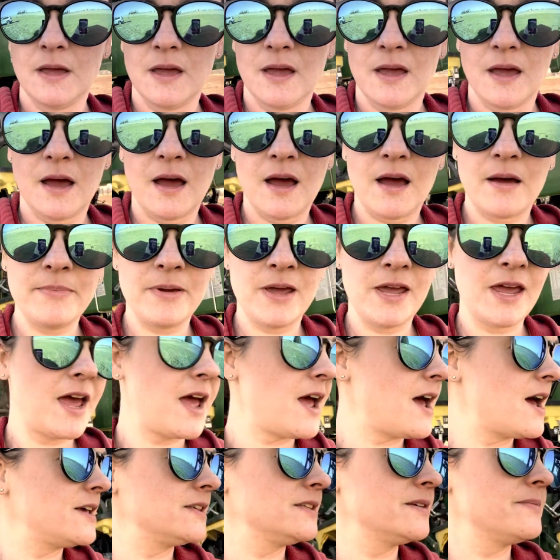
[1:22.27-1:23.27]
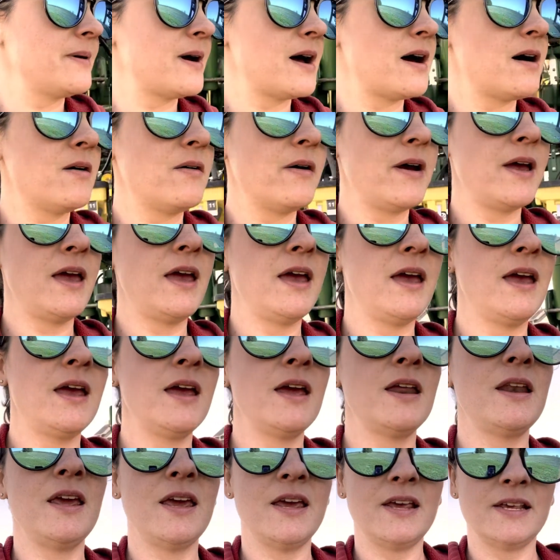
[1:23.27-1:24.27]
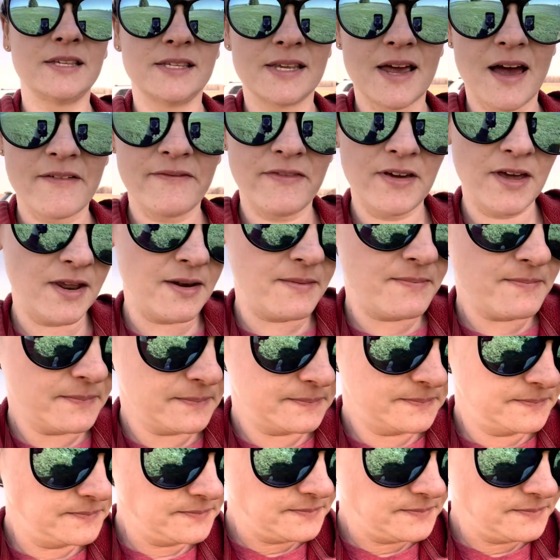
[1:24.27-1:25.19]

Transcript: hubby has about 87